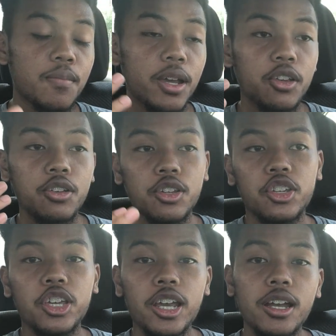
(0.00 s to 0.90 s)
Make sure to
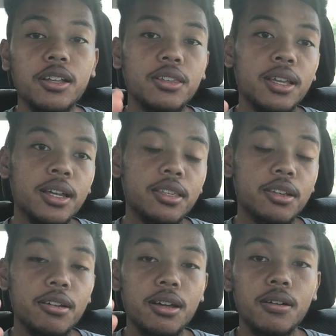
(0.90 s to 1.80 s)
share,
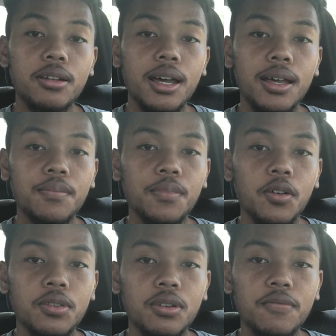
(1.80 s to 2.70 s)
turn on that
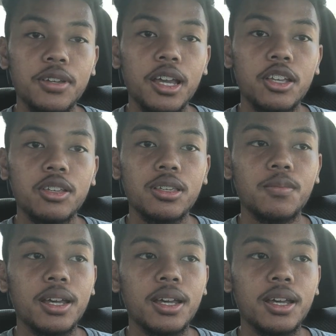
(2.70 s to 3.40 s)
post notifications,